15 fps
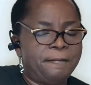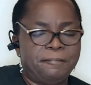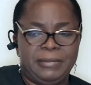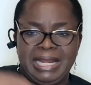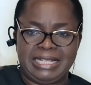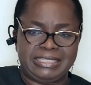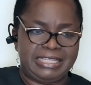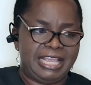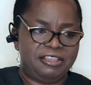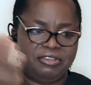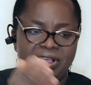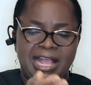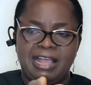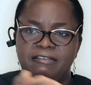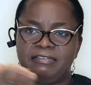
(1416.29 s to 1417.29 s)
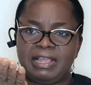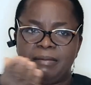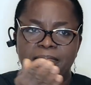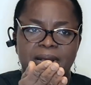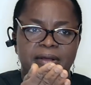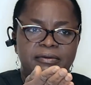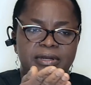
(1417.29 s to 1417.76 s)
Let's say you have your
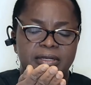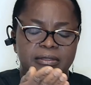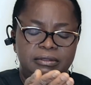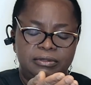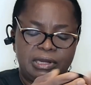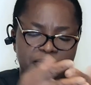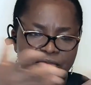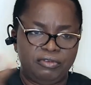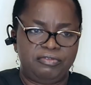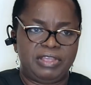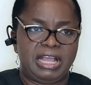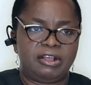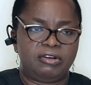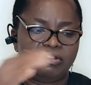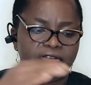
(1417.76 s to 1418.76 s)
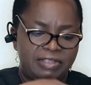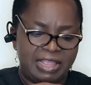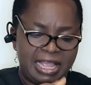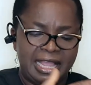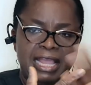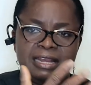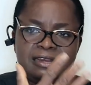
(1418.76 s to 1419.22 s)
powder, remove your glove, your
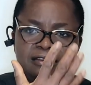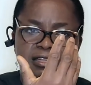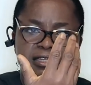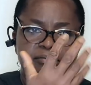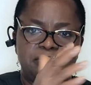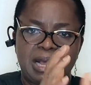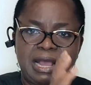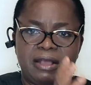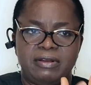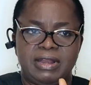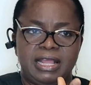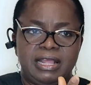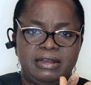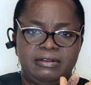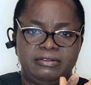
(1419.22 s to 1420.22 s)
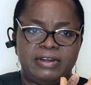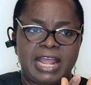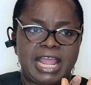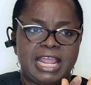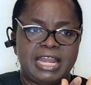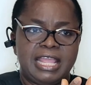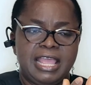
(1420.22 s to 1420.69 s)
hand is powdered,
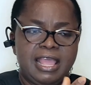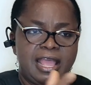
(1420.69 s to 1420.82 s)
right?